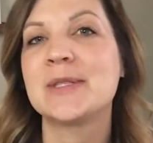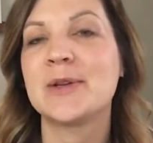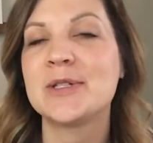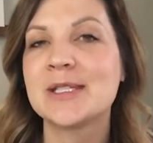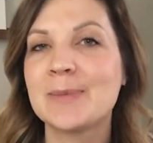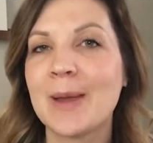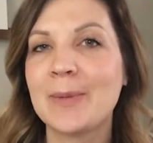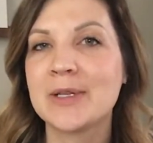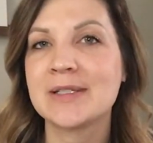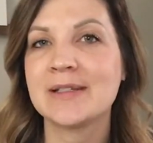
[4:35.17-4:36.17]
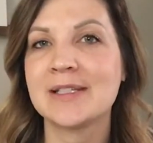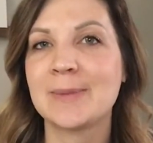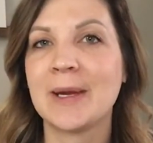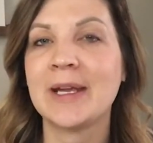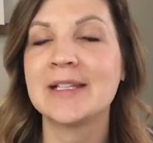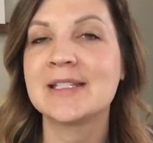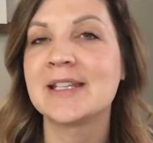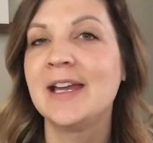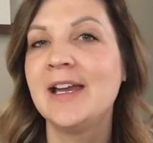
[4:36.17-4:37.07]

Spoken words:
So just by personal experience,